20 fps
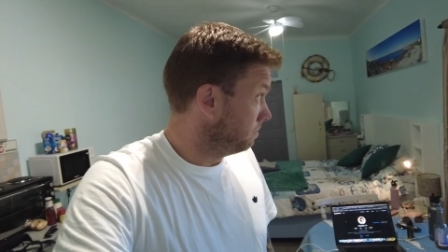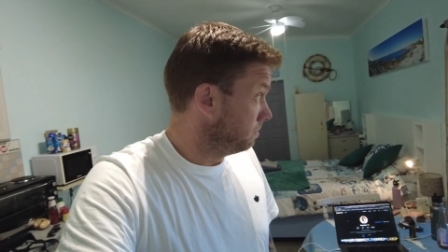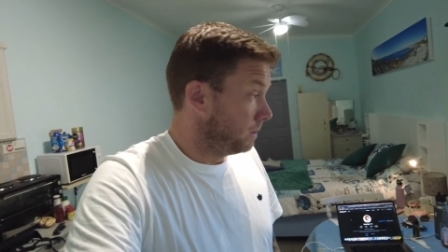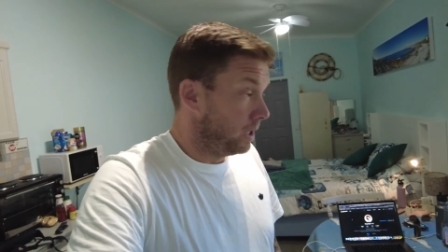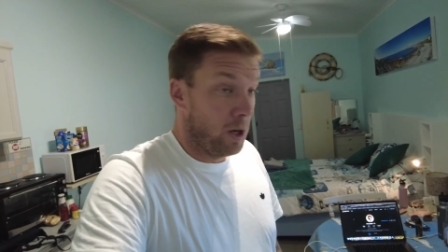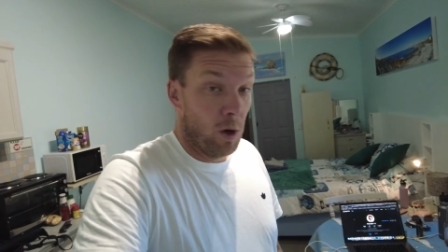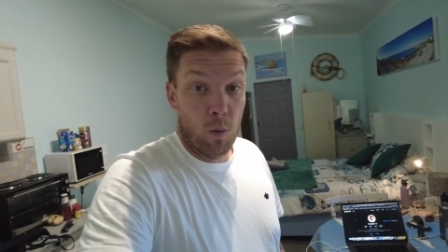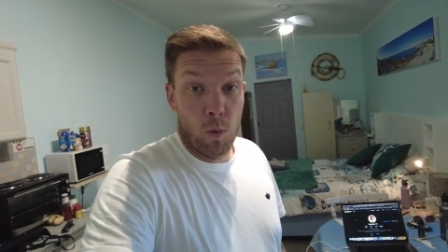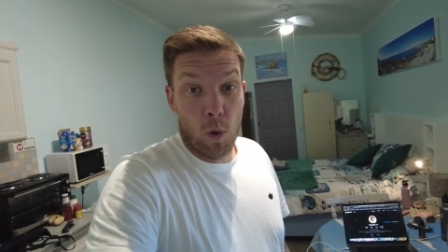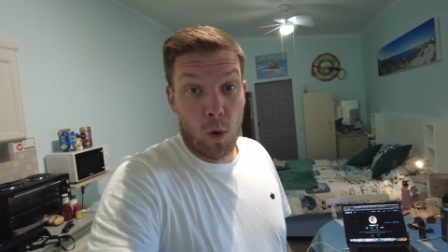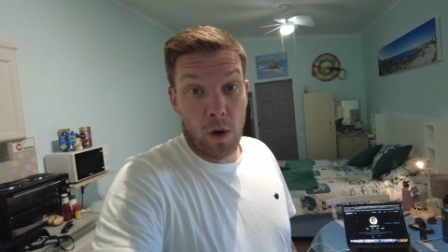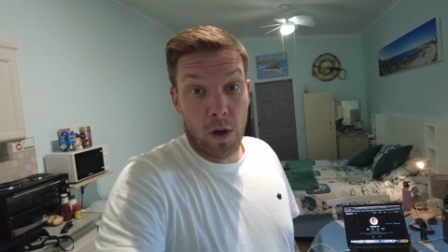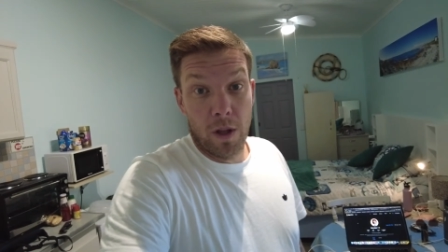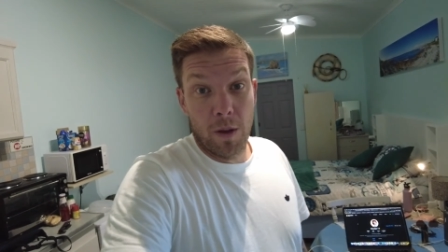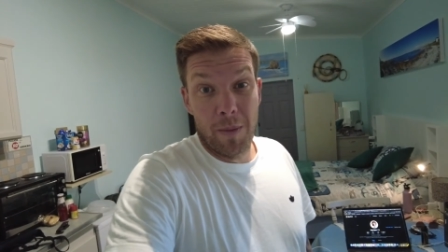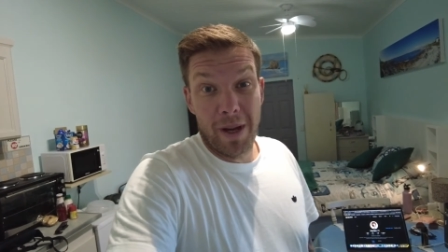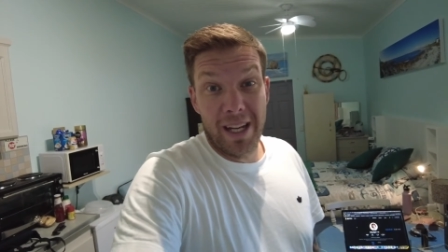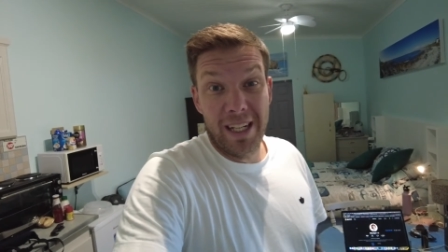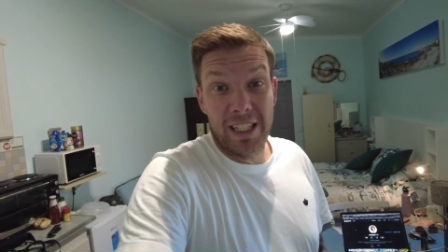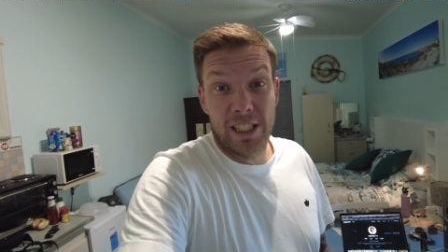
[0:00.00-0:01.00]
little walk on
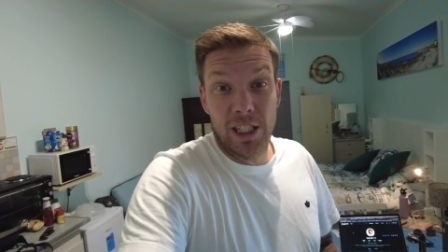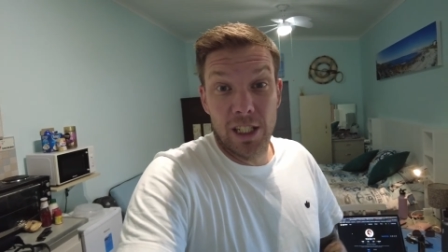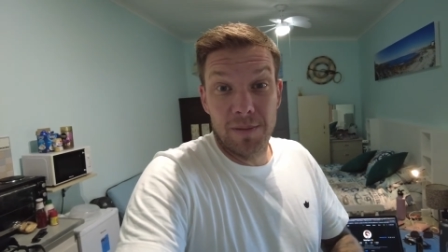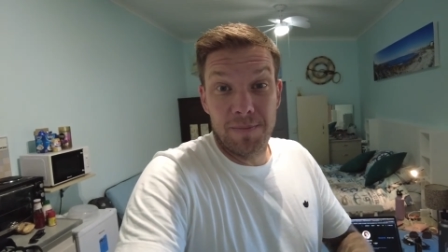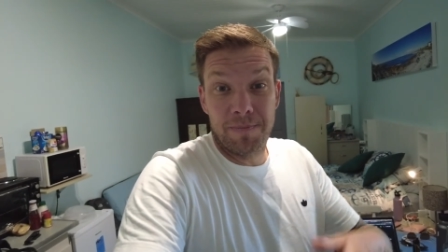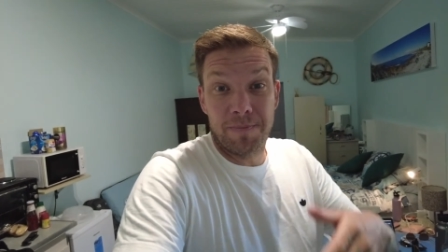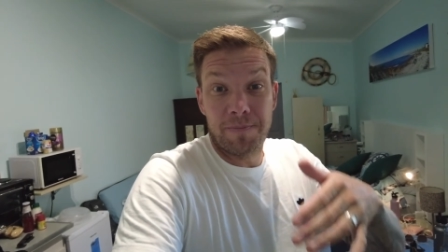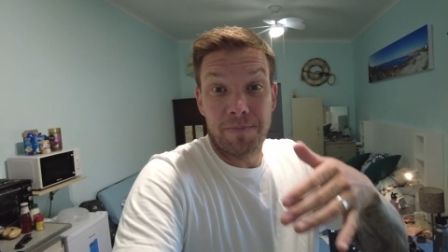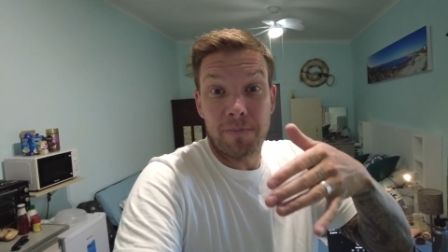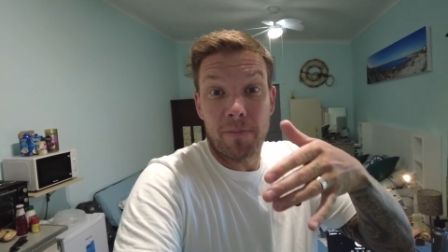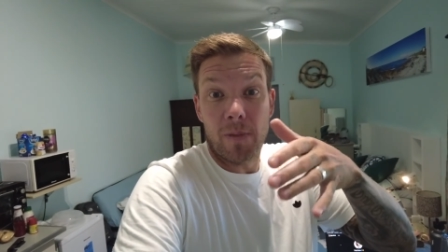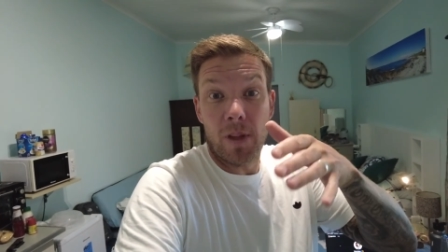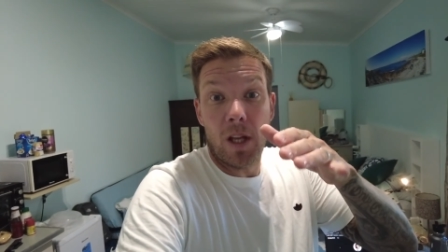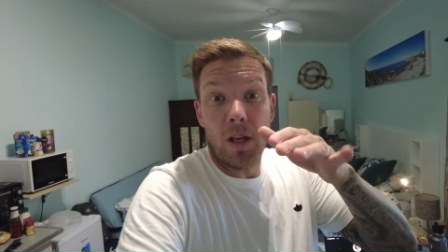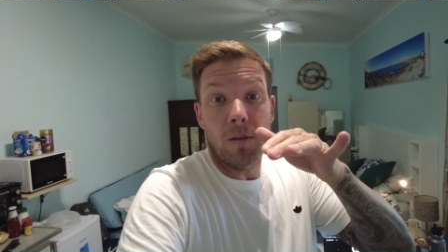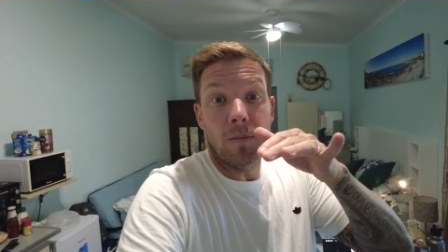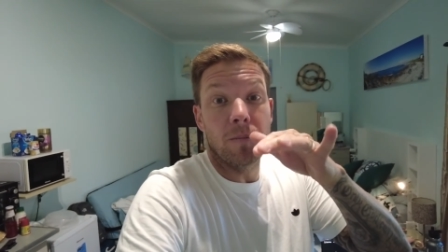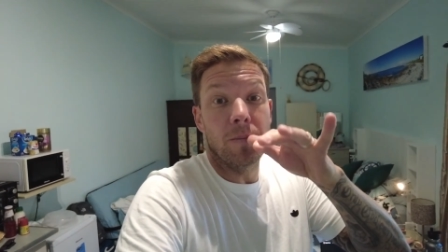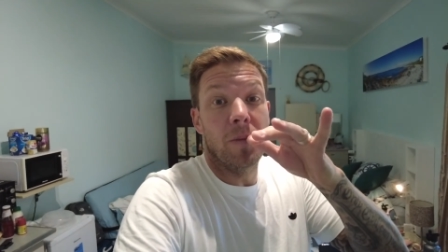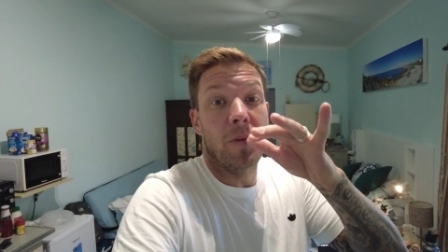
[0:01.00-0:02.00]
the beach and
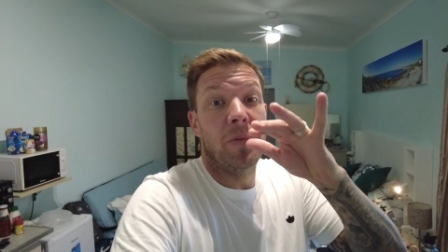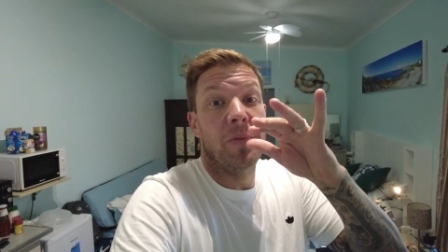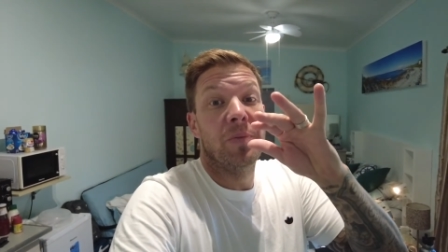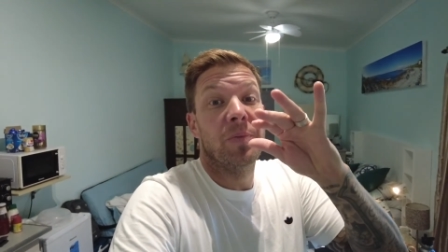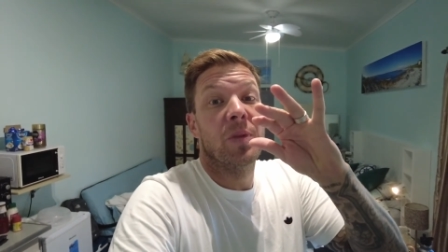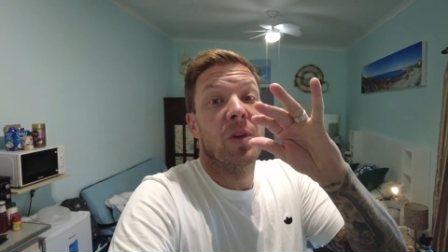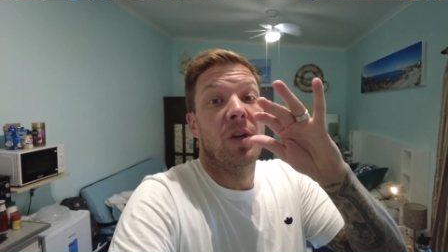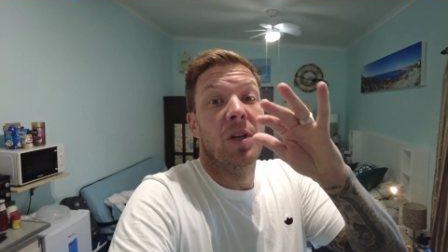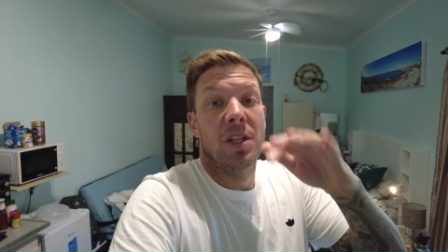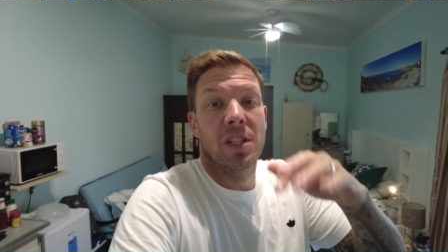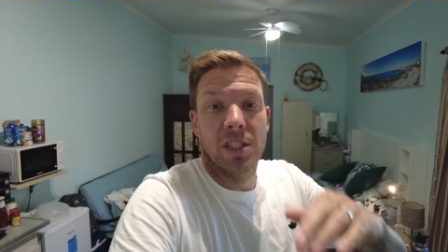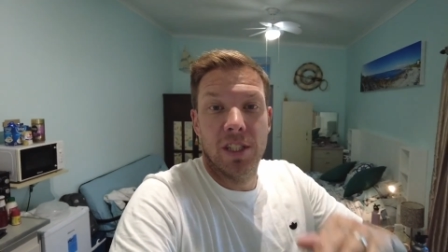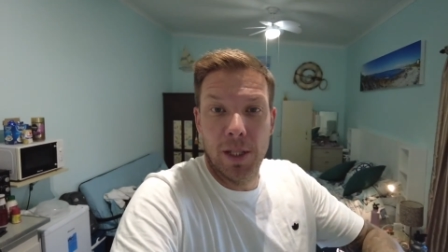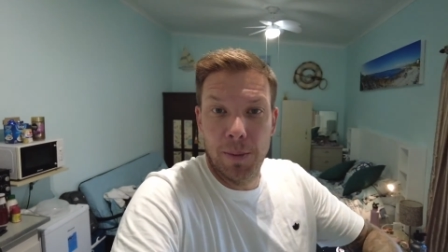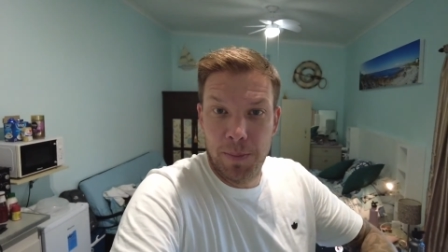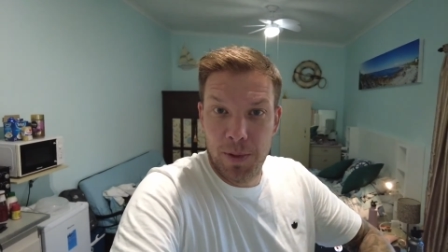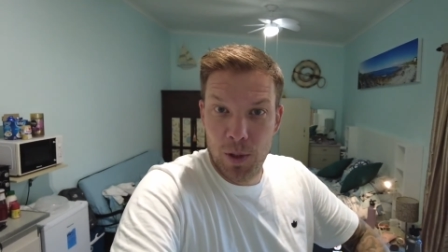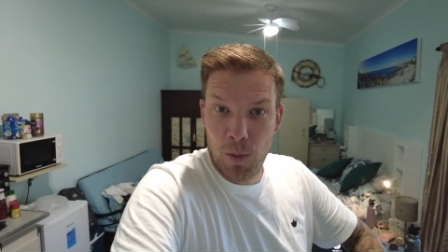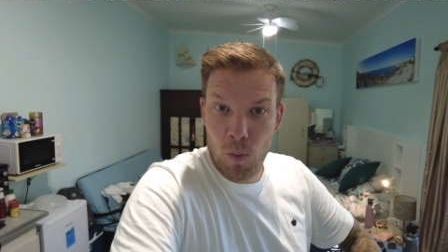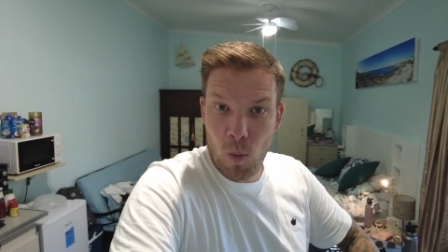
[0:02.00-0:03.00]

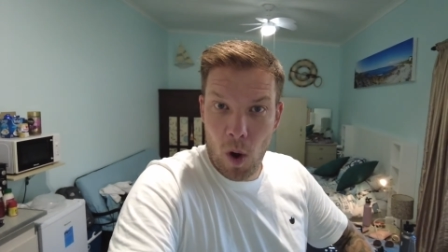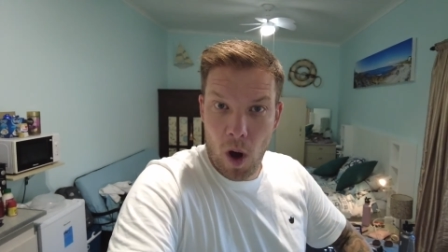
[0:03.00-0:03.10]
sip some